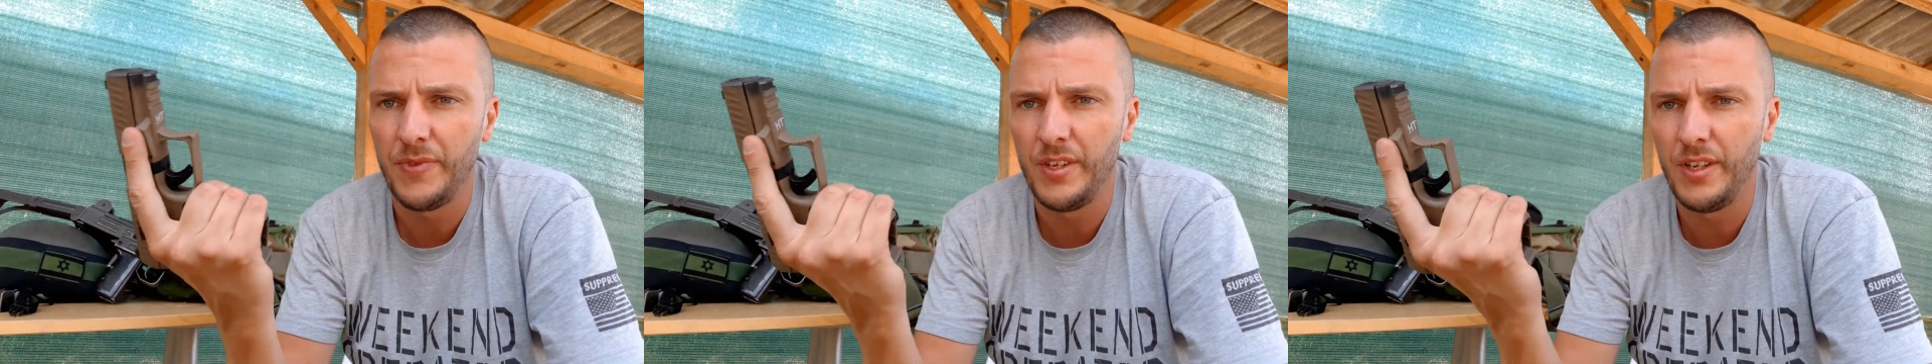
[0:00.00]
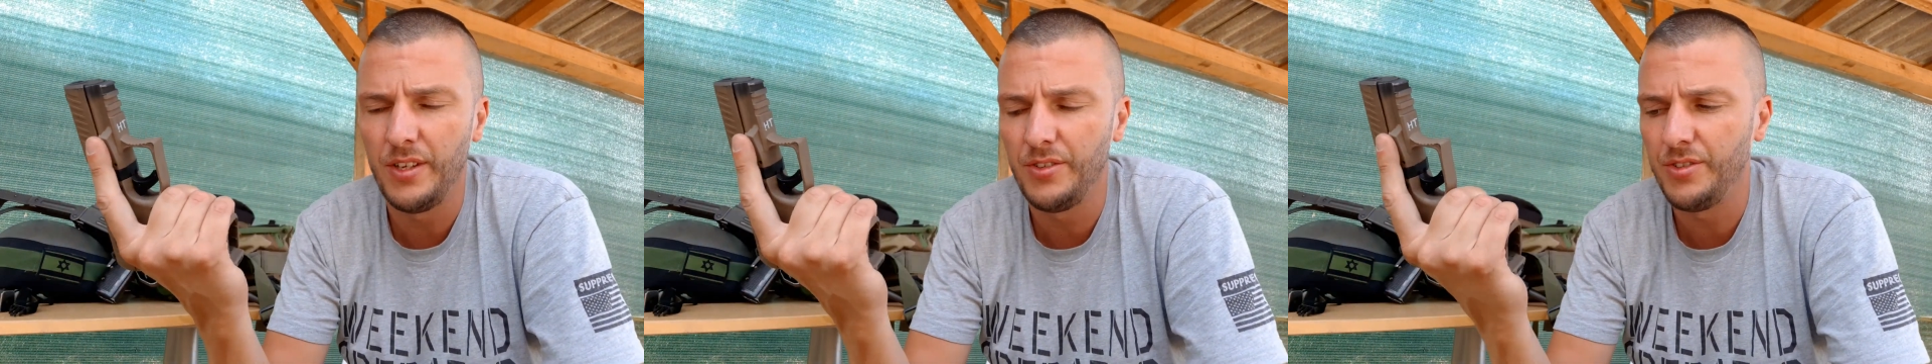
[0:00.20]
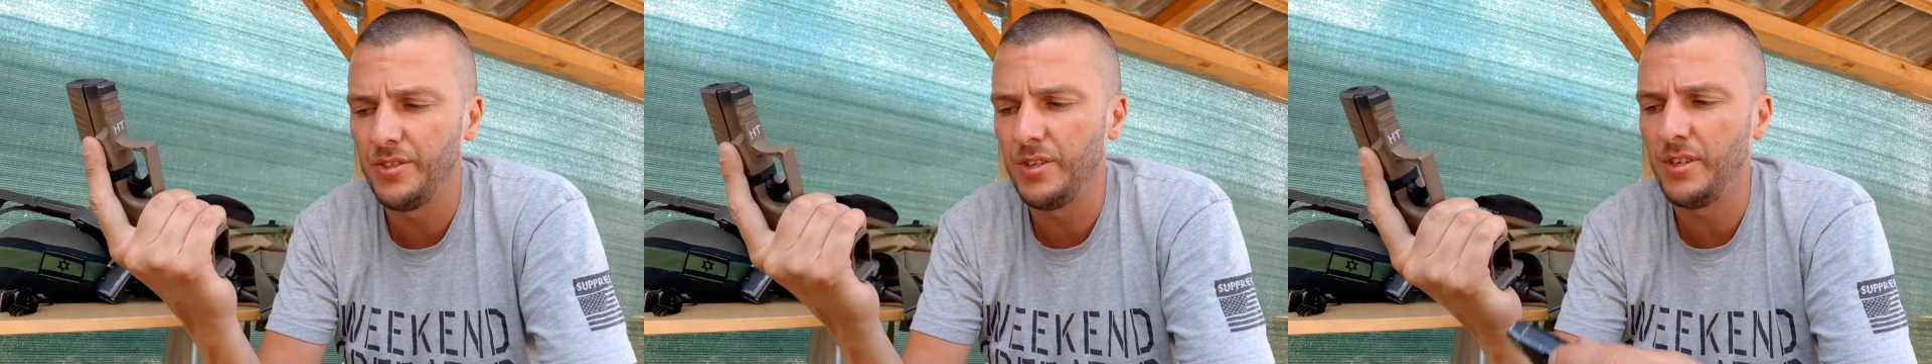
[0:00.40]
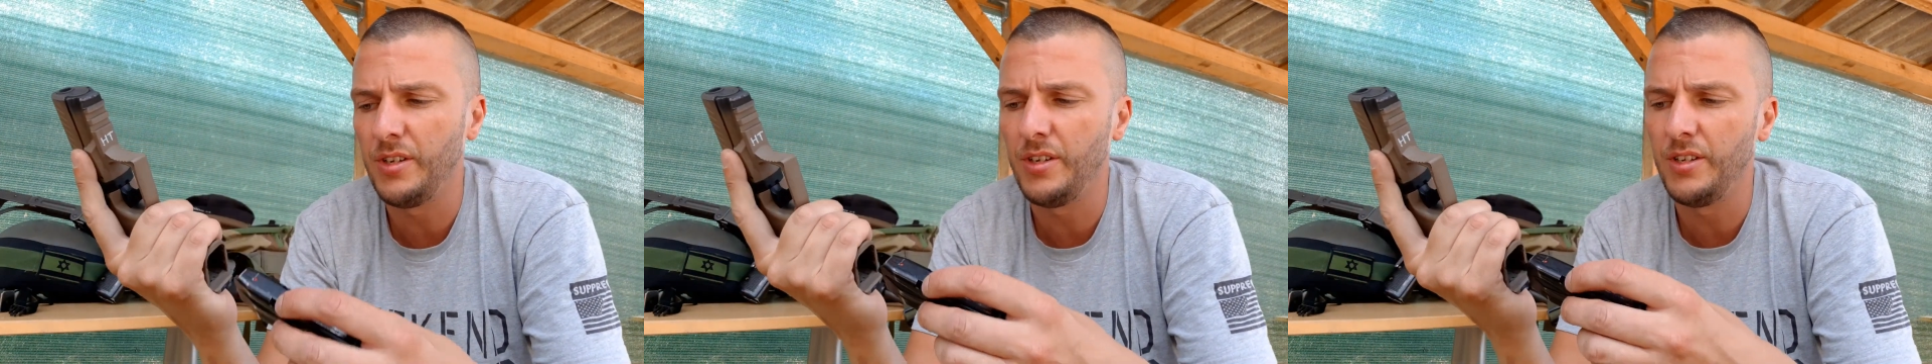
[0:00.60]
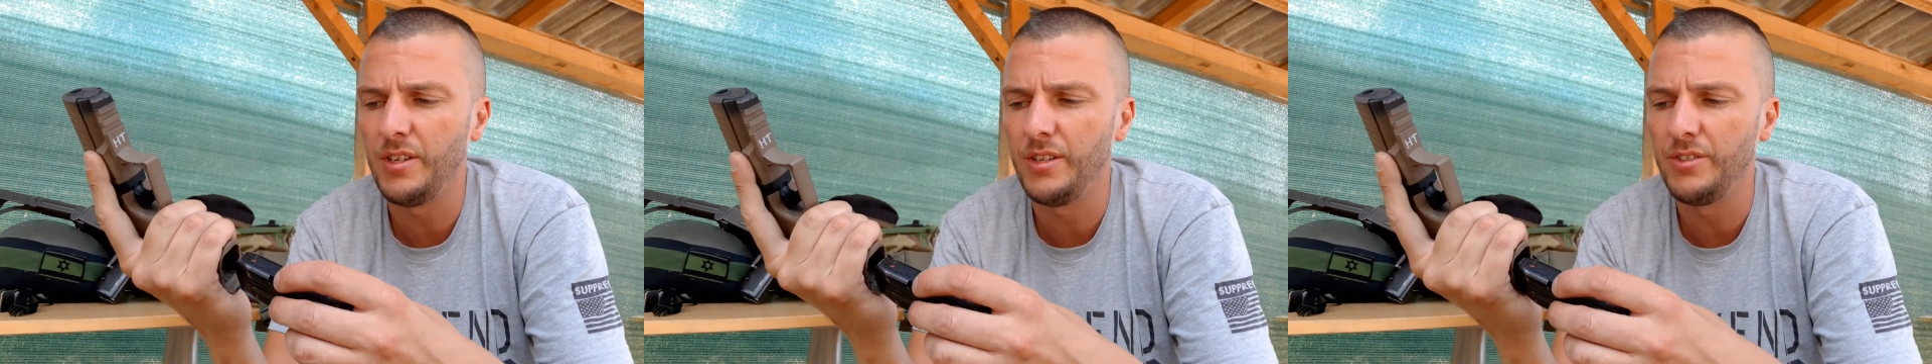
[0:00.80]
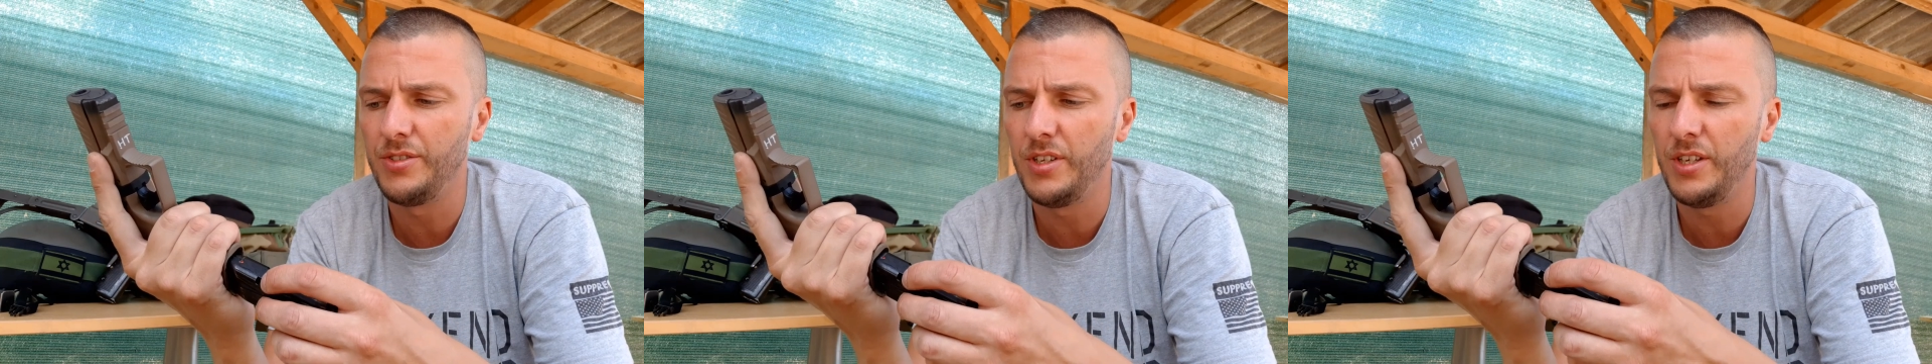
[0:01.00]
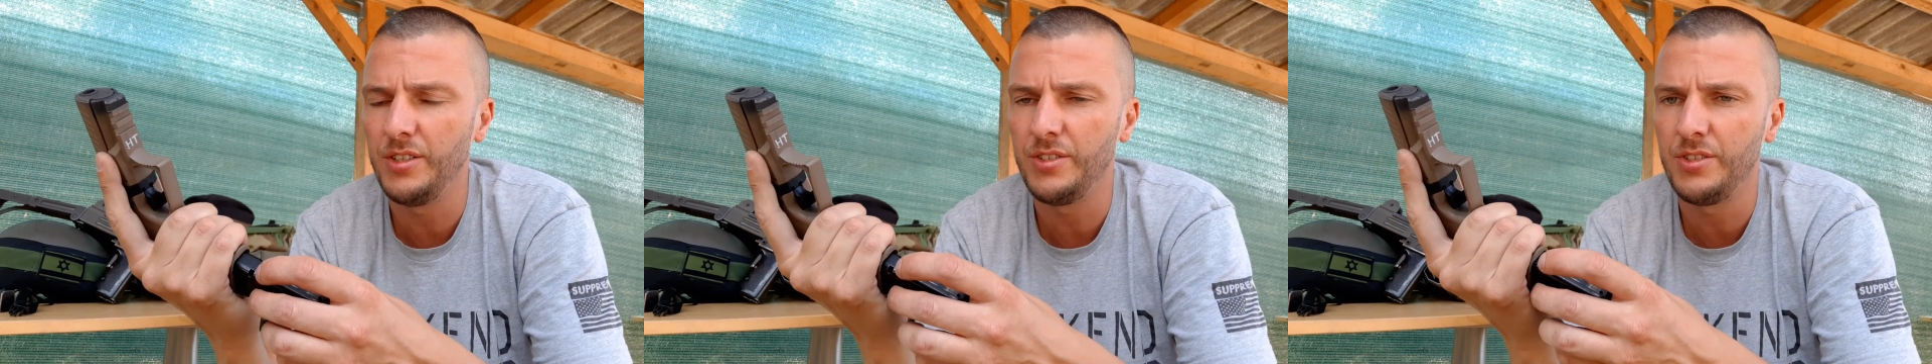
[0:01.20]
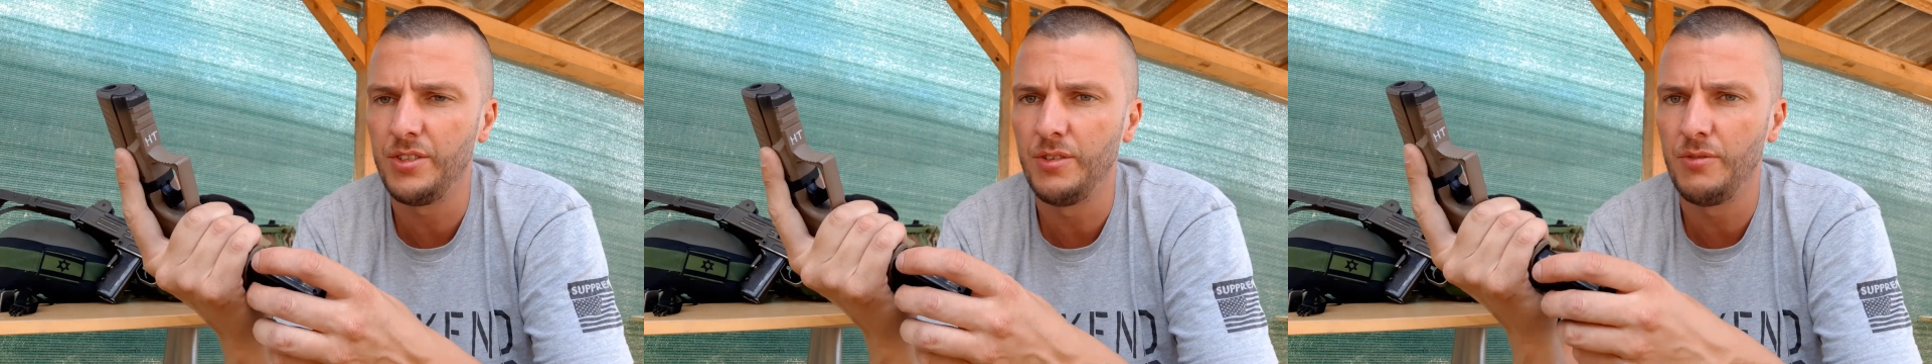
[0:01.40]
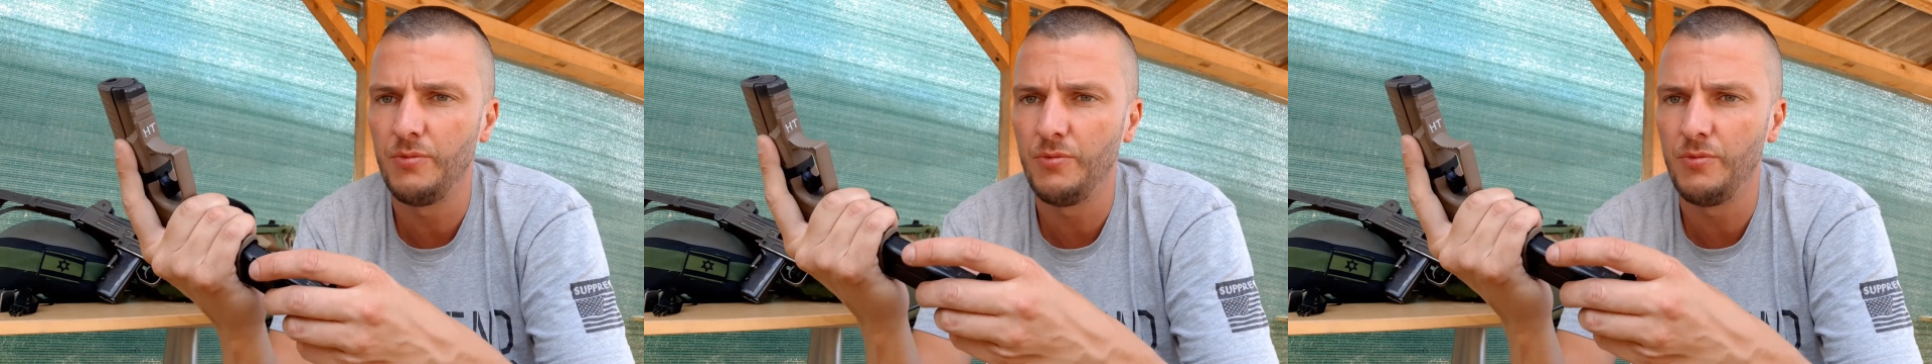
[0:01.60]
is this.